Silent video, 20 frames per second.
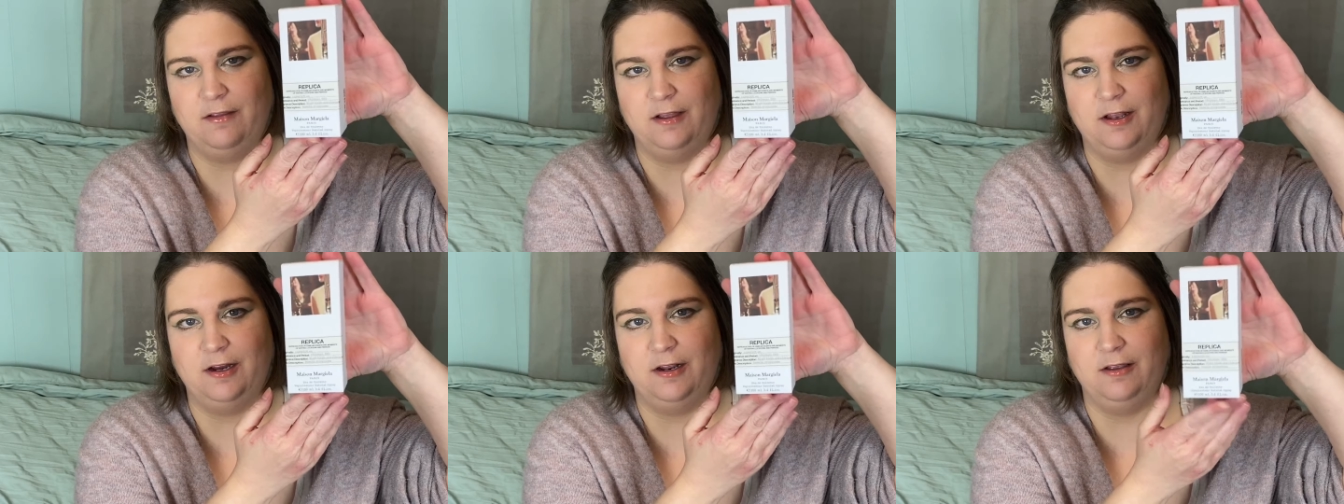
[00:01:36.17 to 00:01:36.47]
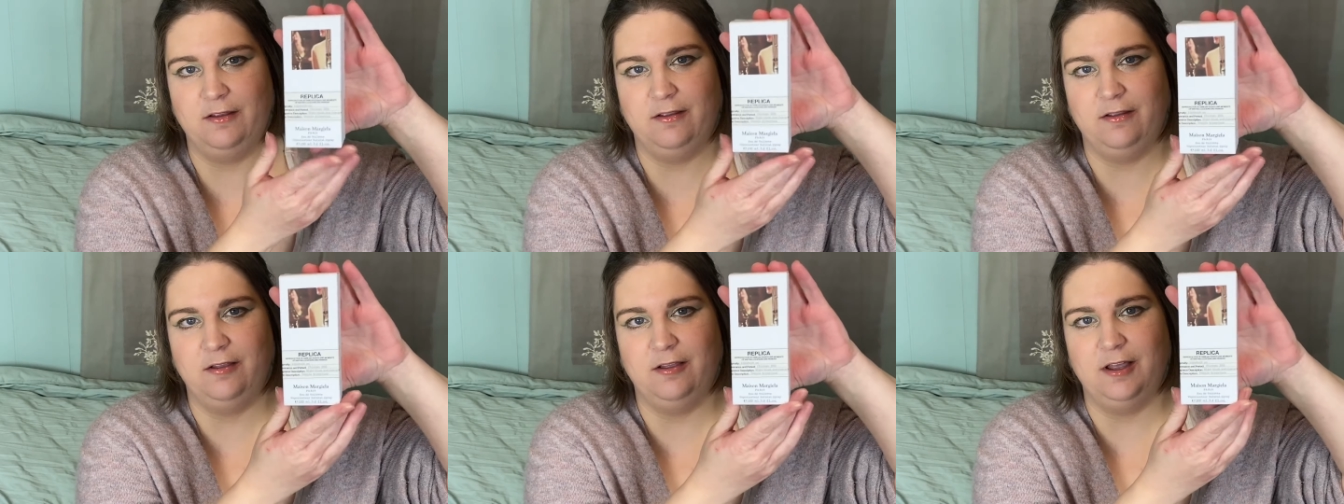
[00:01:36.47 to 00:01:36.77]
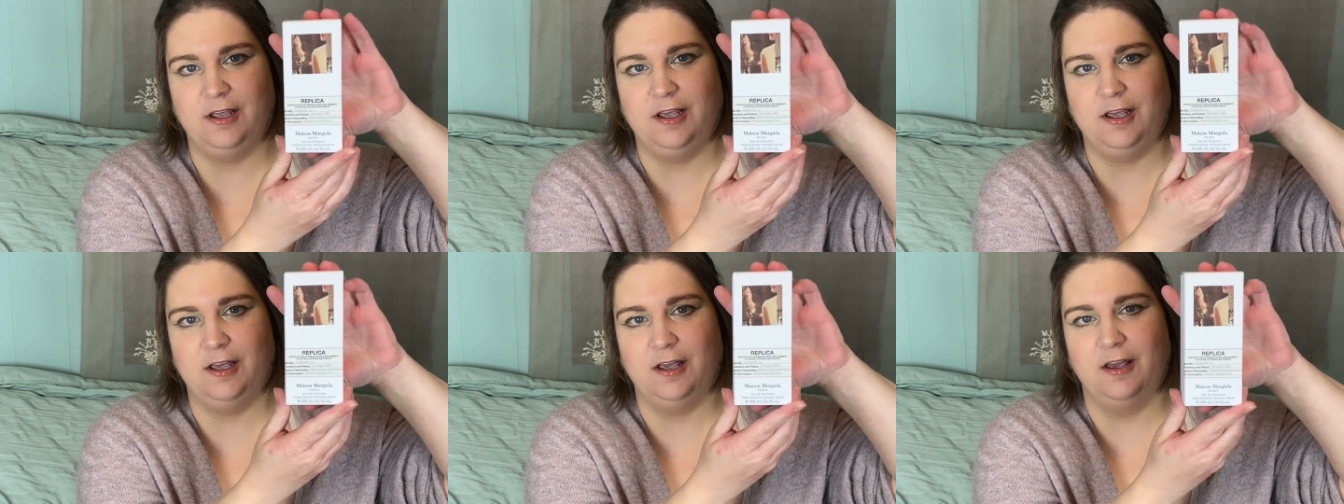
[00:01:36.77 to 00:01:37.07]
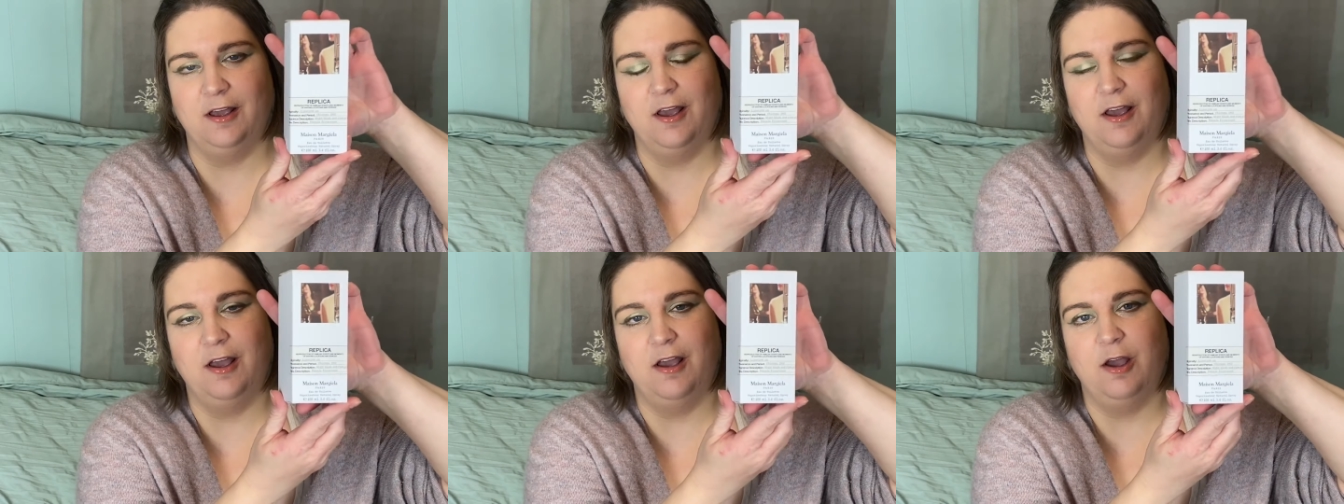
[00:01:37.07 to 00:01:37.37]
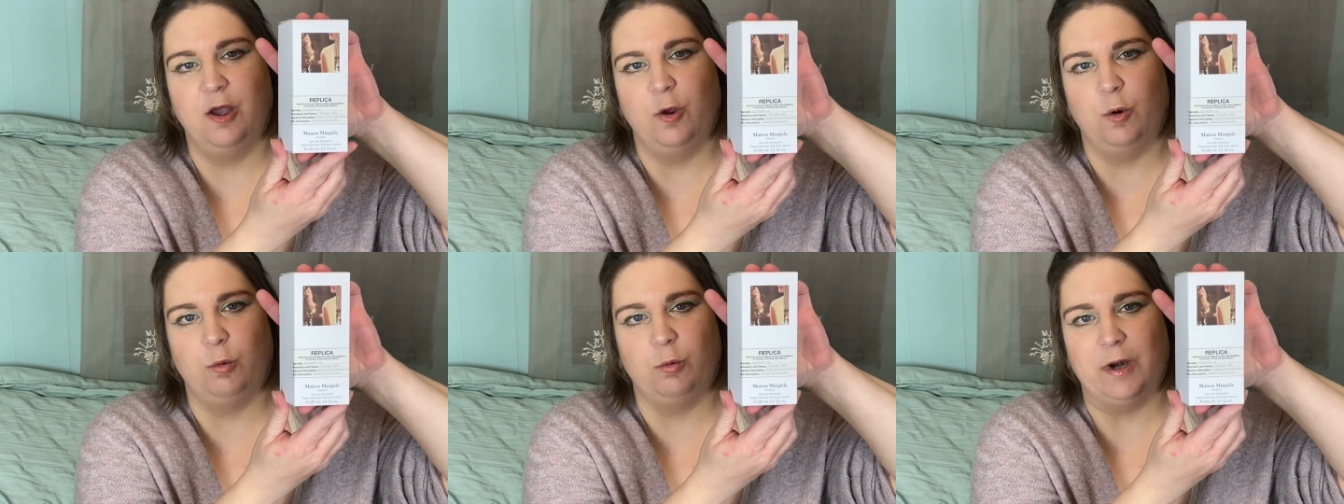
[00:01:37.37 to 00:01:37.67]
It is the
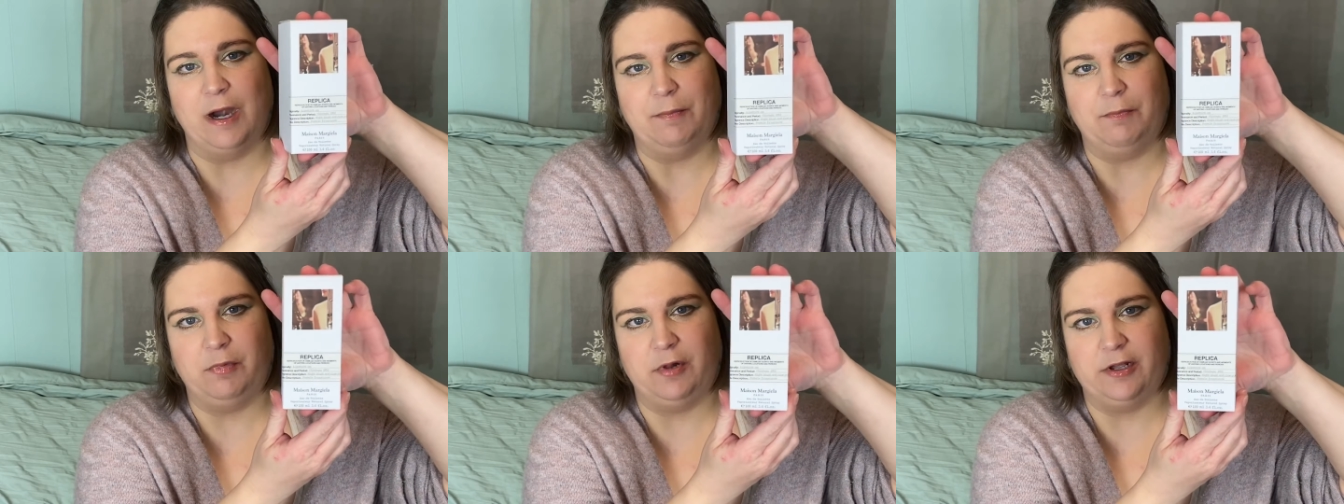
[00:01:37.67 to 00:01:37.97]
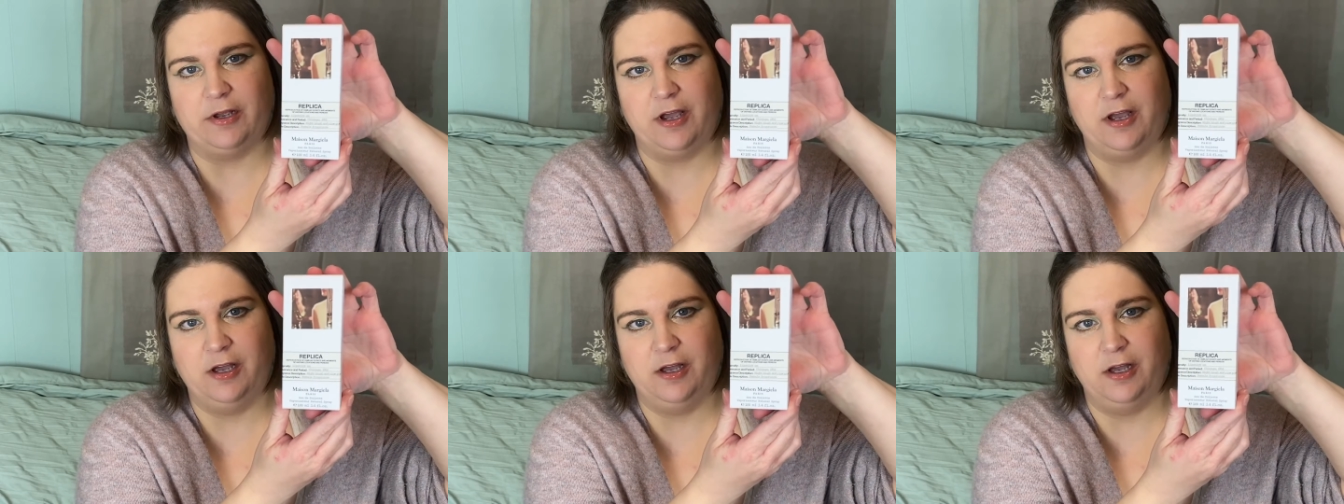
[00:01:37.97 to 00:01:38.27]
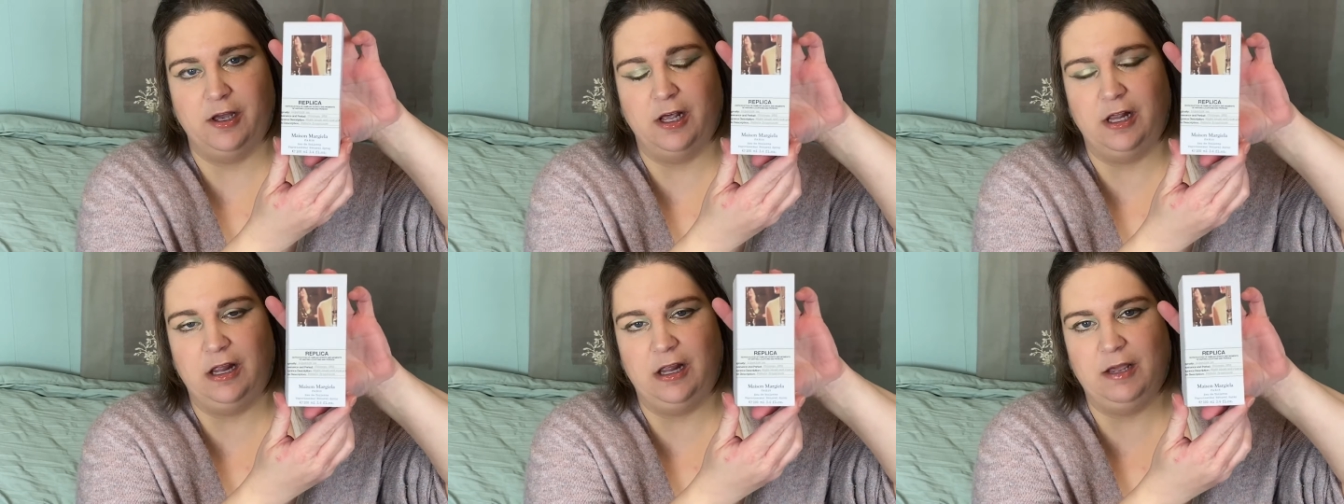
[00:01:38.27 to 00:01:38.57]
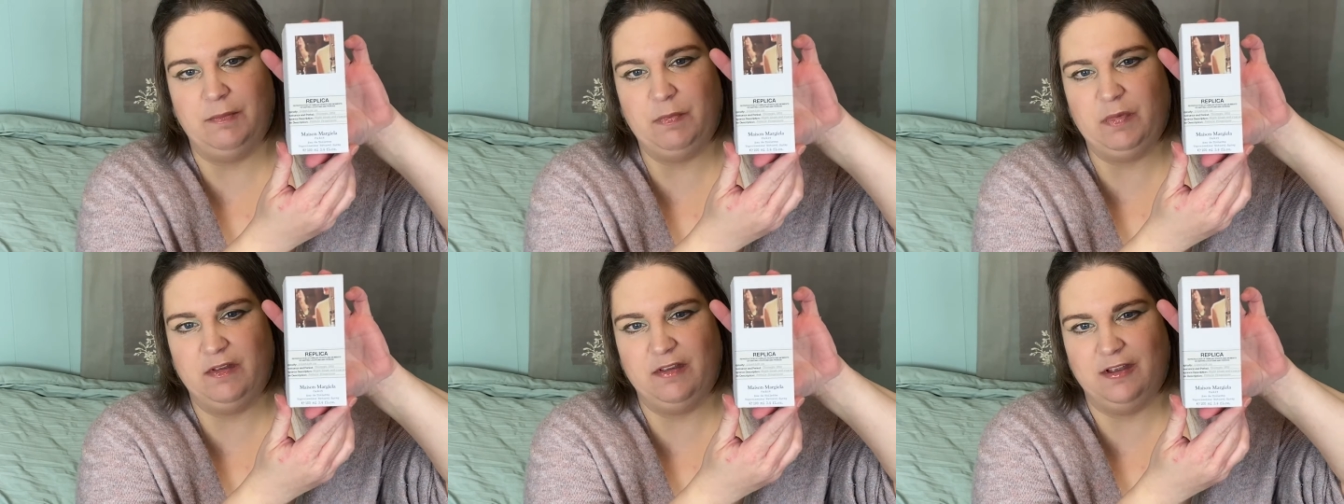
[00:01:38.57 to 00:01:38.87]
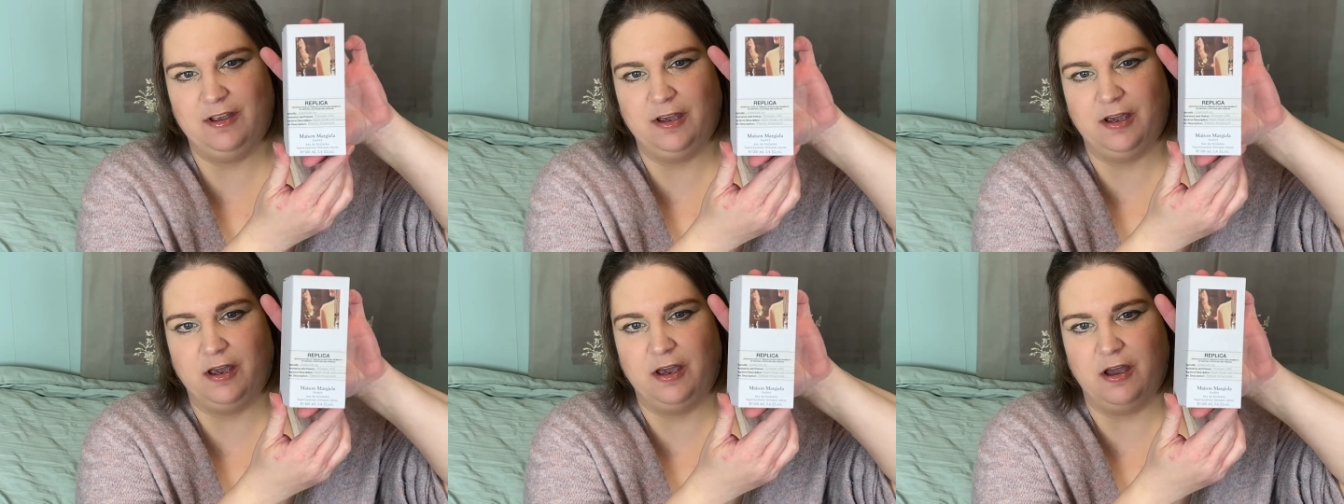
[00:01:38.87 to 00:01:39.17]
replica
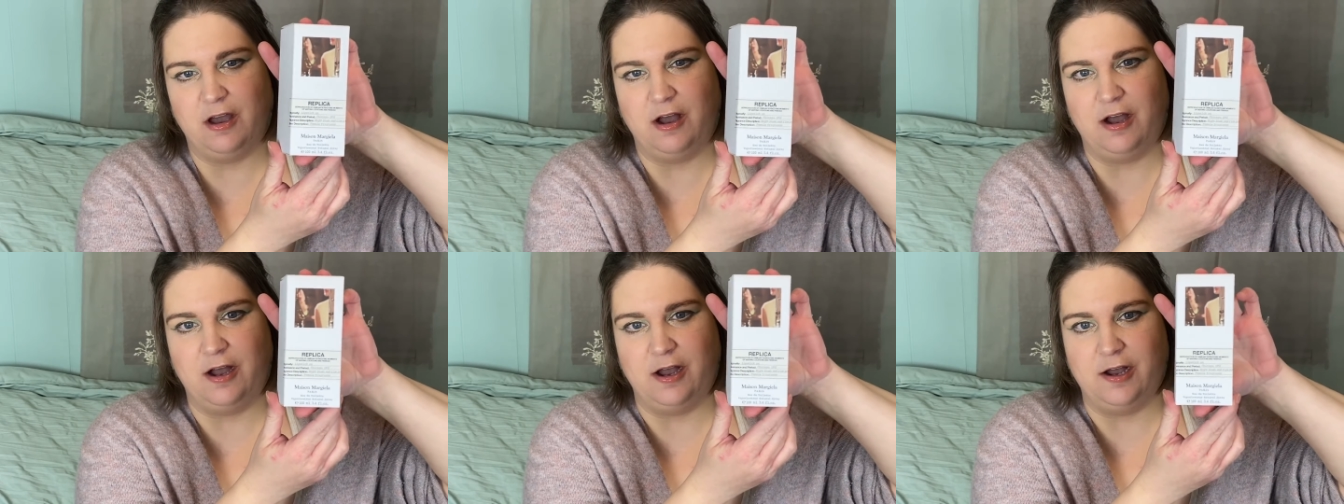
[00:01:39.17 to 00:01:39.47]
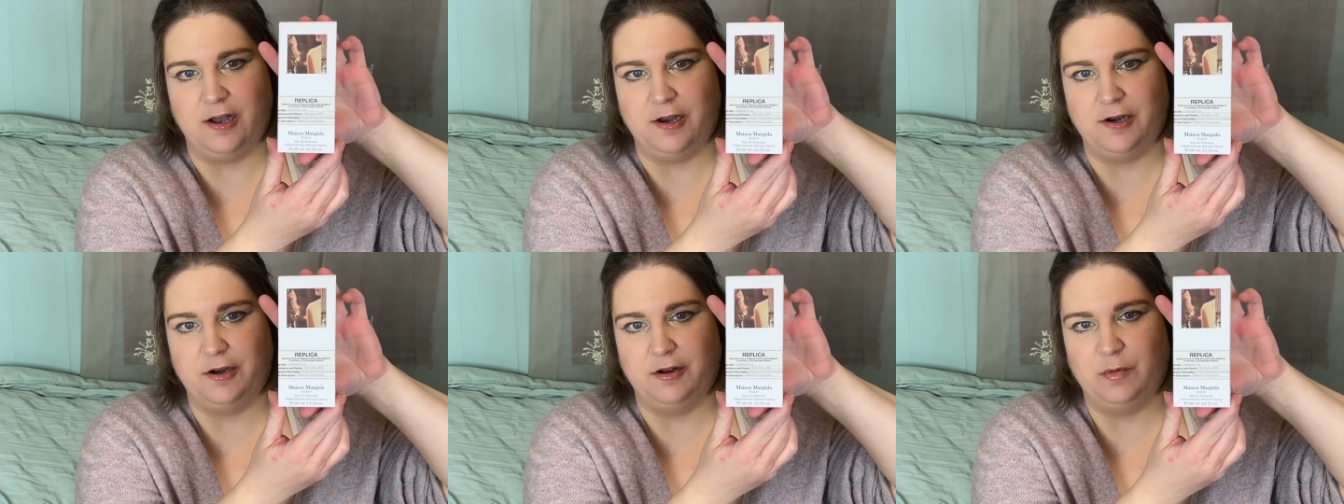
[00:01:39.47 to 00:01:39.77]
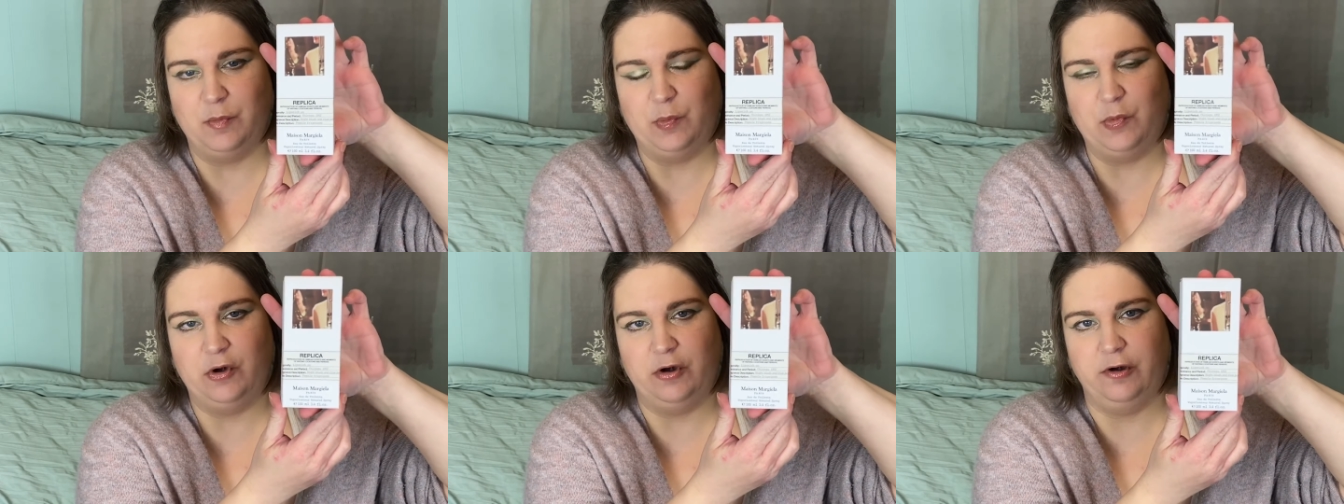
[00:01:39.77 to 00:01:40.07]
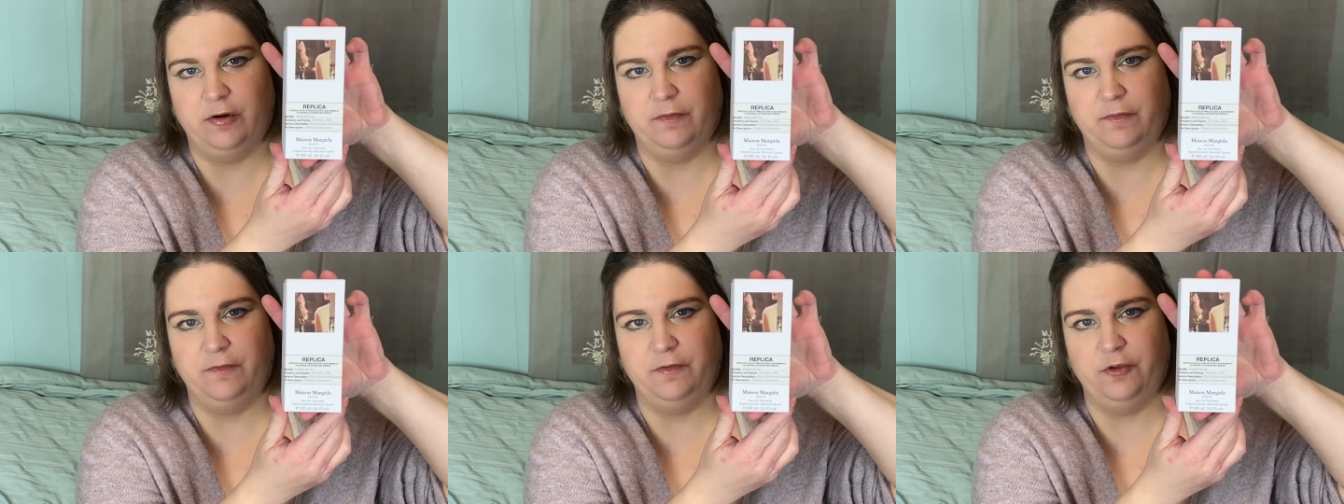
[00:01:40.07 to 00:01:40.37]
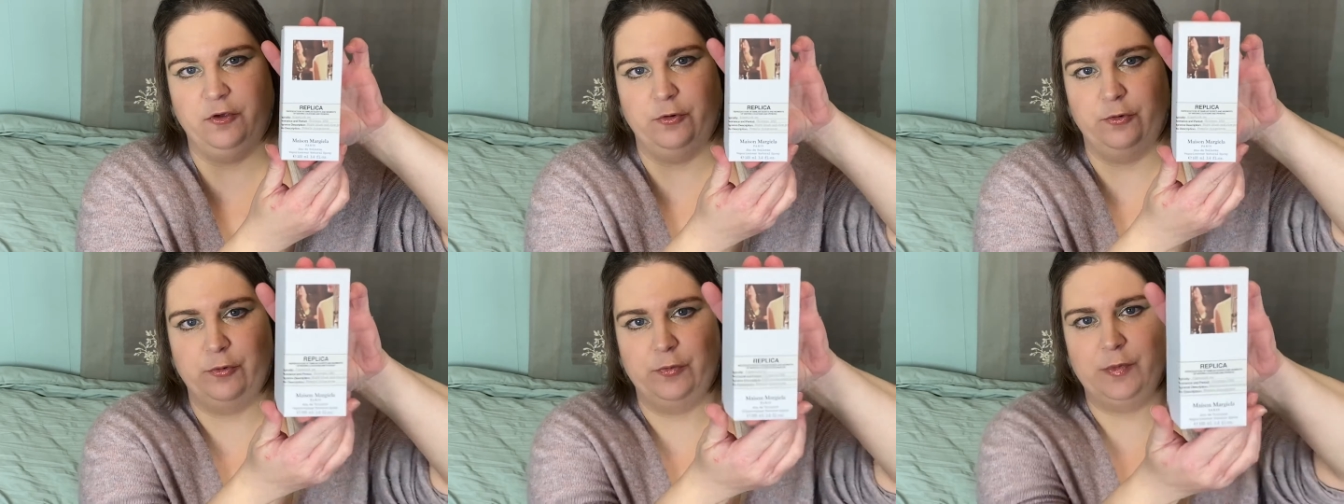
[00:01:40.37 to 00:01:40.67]
lipstick on
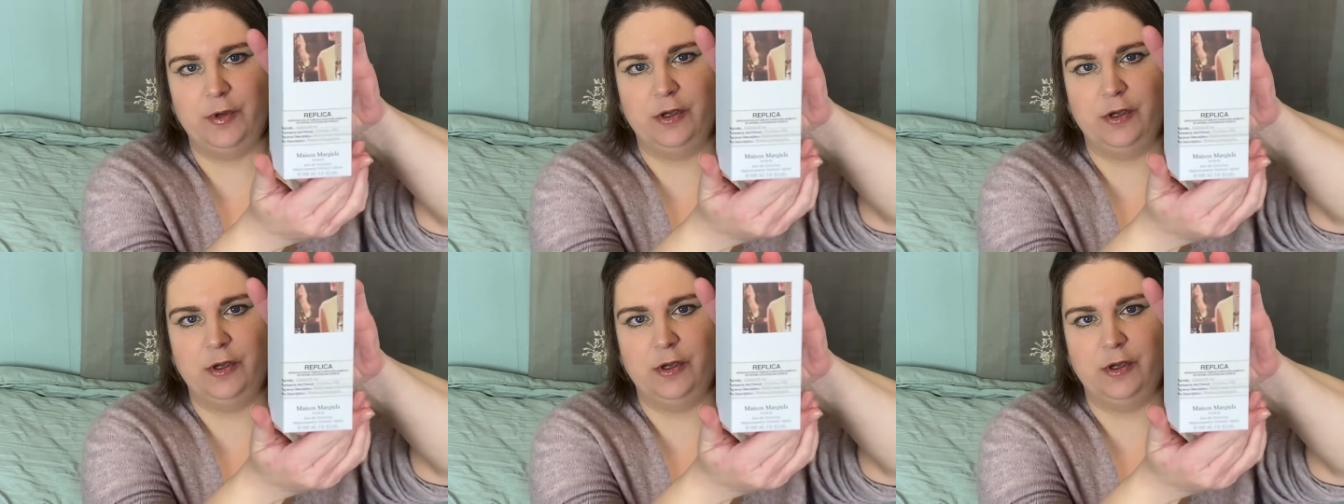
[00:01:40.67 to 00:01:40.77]
perfume.